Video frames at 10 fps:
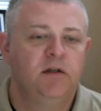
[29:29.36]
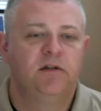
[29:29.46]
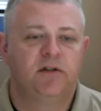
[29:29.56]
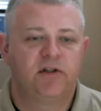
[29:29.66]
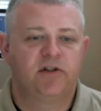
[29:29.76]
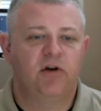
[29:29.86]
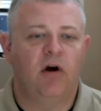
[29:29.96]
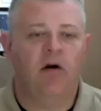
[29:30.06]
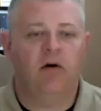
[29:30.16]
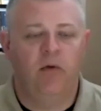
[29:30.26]

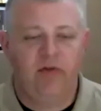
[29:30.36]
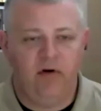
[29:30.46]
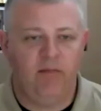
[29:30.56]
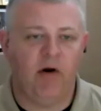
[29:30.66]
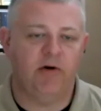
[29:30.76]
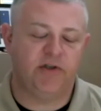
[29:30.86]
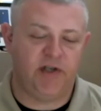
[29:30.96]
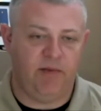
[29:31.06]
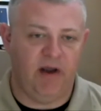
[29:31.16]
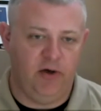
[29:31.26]
Start with your
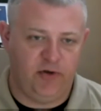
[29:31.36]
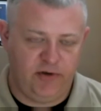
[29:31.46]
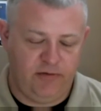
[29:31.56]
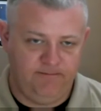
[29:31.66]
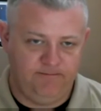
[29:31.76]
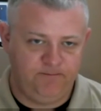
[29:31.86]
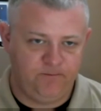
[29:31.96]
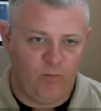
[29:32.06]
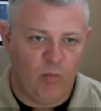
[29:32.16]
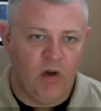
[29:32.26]
emergency managers.
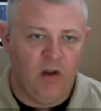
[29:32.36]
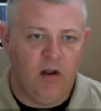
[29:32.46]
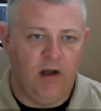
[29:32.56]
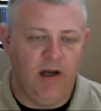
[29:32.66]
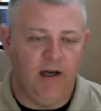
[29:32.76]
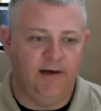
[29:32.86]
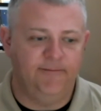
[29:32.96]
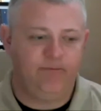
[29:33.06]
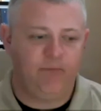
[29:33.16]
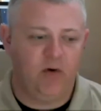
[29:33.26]

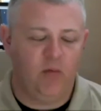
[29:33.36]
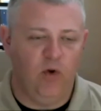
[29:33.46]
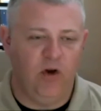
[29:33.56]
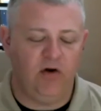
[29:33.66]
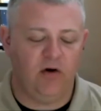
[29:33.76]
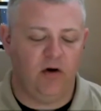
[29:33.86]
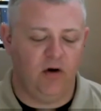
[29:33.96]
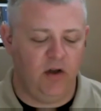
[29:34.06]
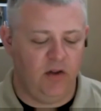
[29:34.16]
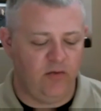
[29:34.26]

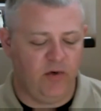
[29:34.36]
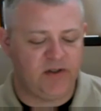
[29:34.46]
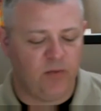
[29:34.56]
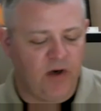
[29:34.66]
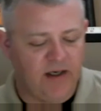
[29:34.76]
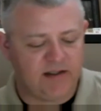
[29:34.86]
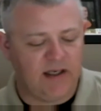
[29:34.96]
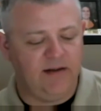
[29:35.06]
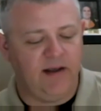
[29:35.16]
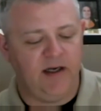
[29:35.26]
The reason why I
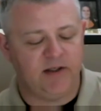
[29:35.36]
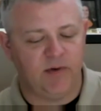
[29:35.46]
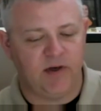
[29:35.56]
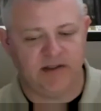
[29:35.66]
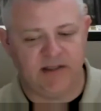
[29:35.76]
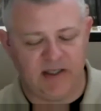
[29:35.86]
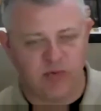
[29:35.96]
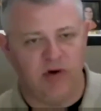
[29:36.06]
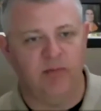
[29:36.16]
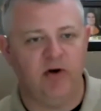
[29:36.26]
say that is because that's
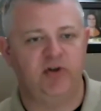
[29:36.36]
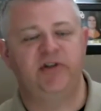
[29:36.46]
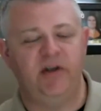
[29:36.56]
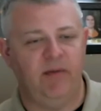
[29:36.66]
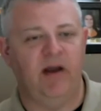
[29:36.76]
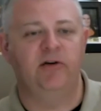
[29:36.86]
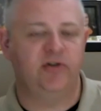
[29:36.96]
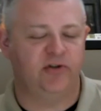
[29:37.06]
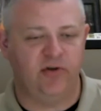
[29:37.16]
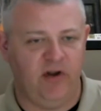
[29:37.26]
what emergency
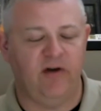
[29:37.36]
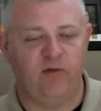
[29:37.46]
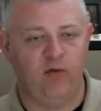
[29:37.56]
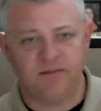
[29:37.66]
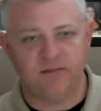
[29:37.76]
managers are there for.